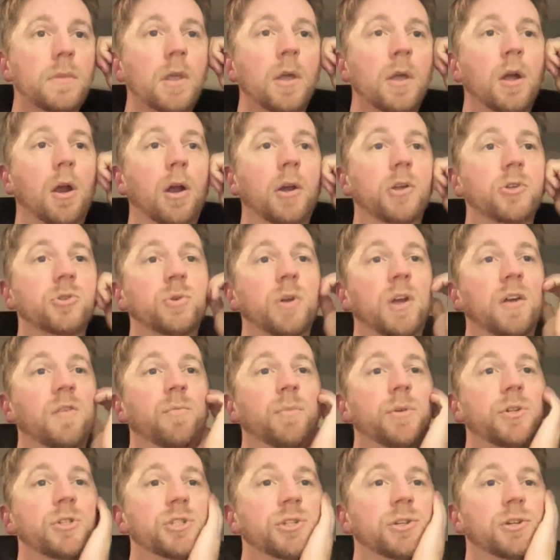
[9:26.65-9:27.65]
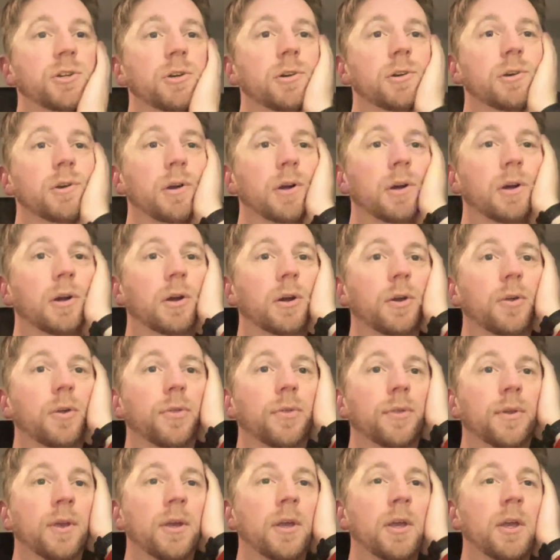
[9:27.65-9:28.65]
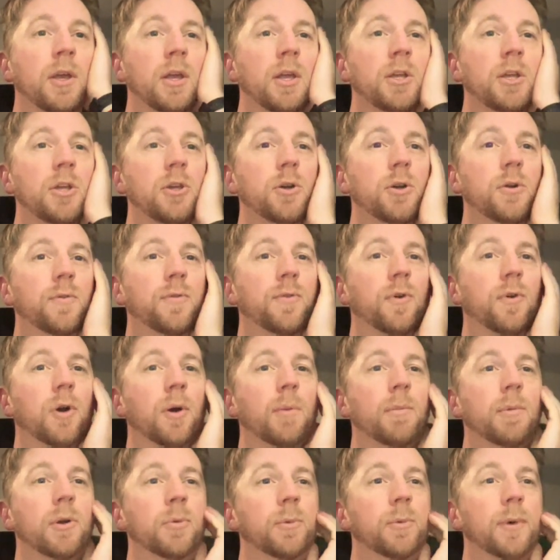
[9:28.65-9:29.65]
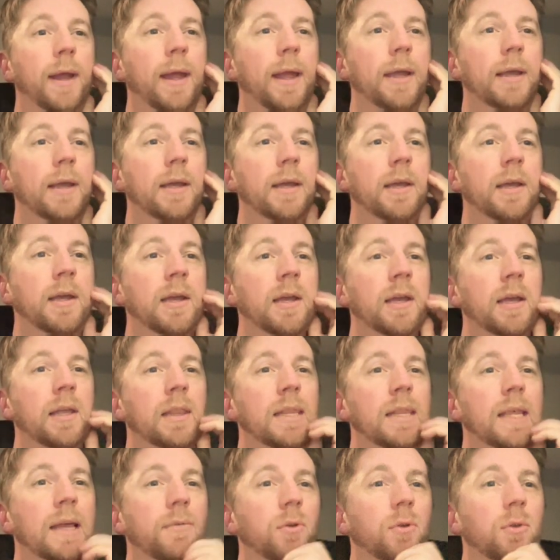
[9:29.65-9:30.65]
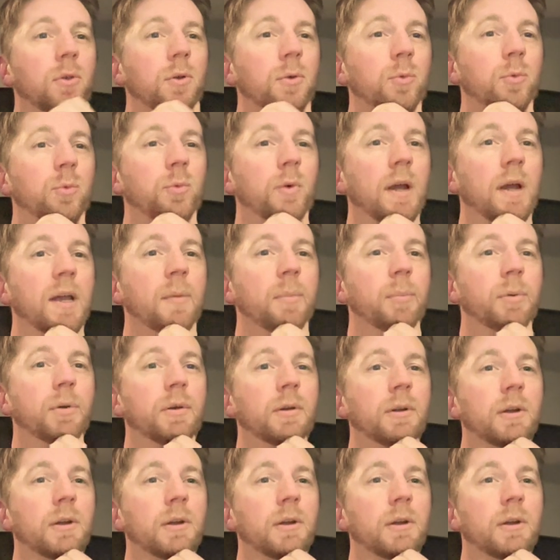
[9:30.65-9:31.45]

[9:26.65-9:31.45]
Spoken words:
All right, so we have Mature, Earth, Uniform, Rank, Level, Ripe,